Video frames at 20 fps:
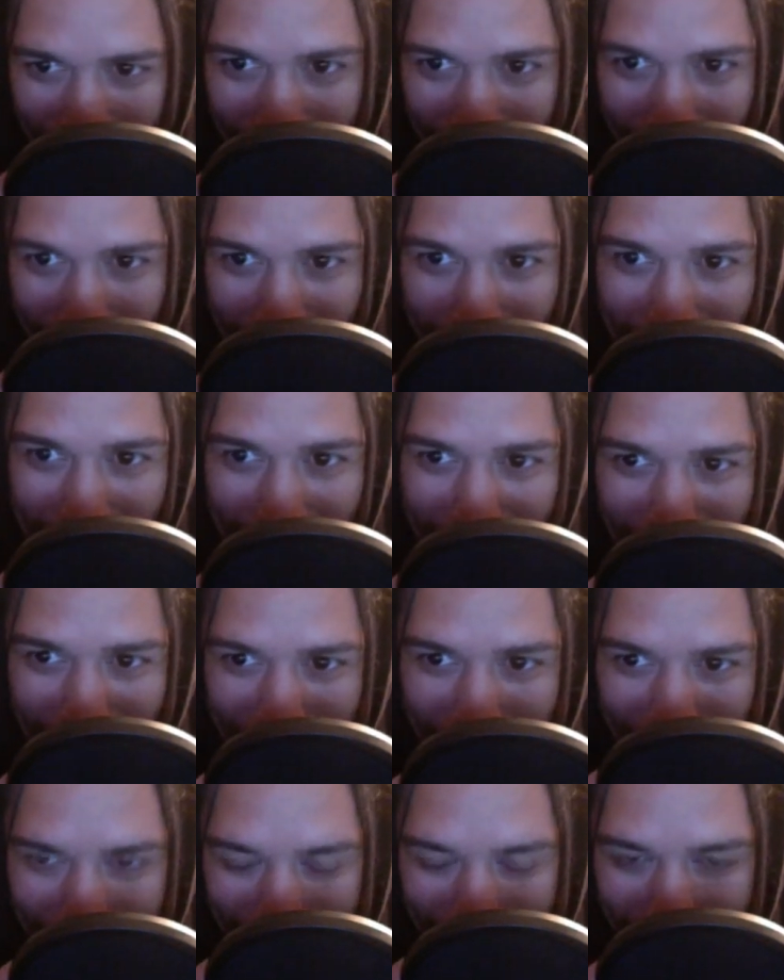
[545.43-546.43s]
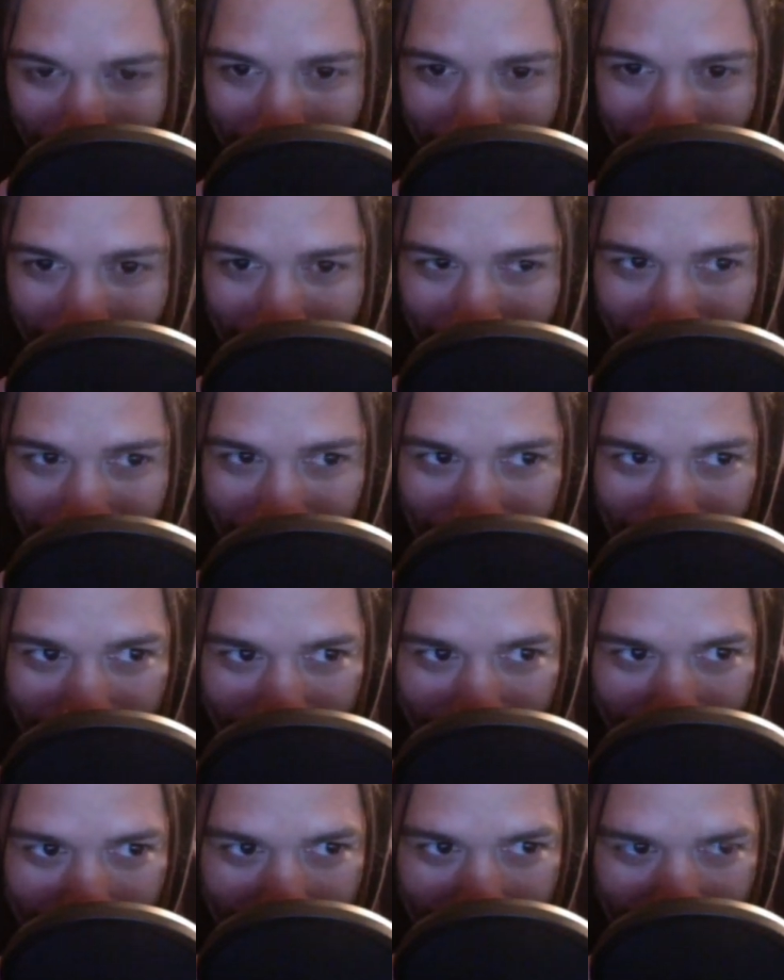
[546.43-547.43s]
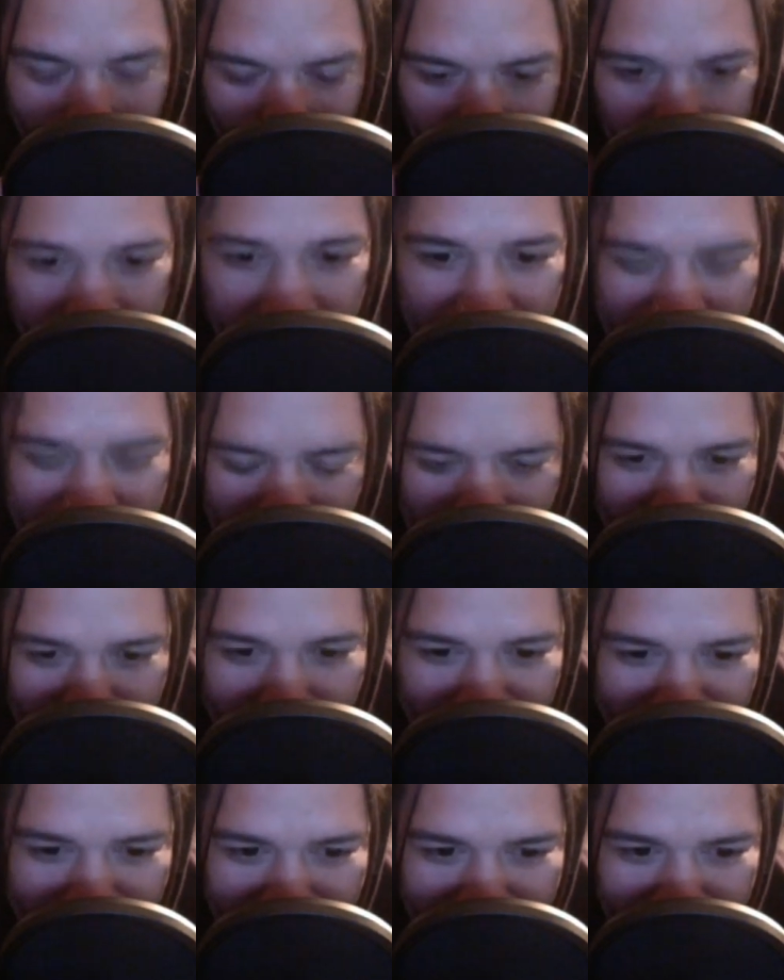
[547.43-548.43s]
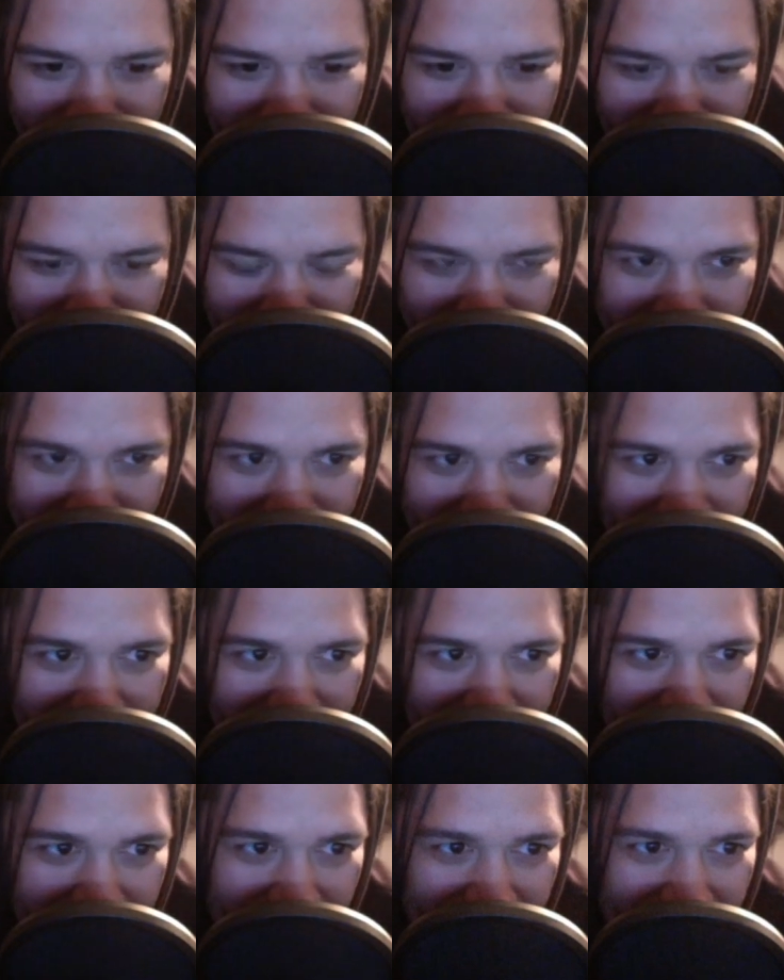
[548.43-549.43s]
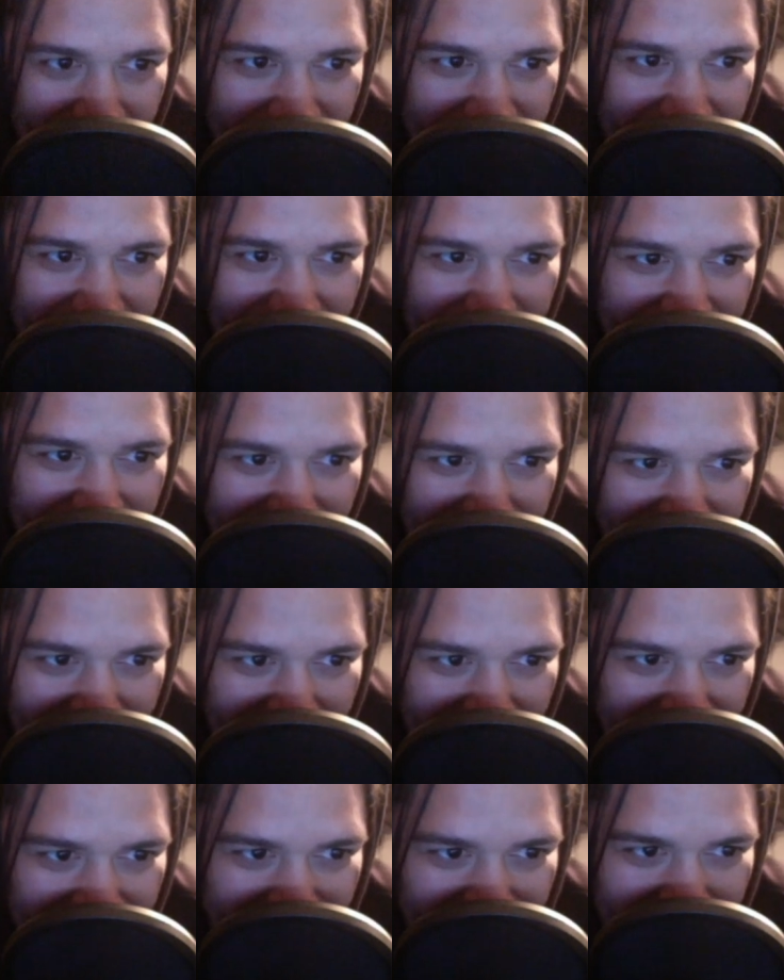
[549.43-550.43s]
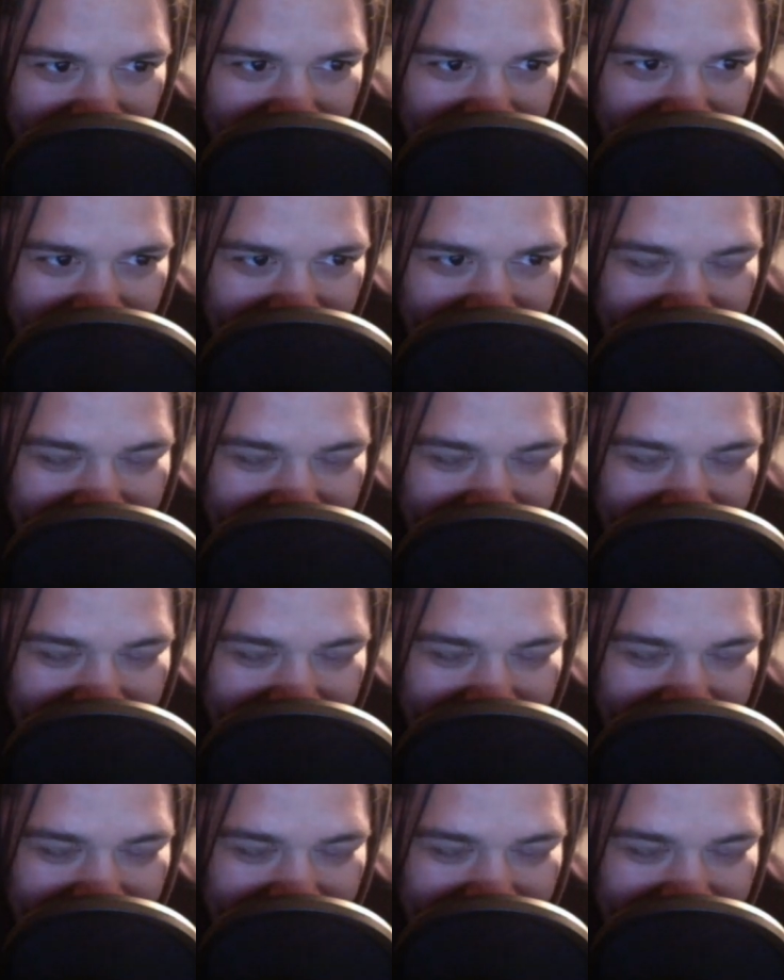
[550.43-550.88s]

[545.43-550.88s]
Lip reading: (silent)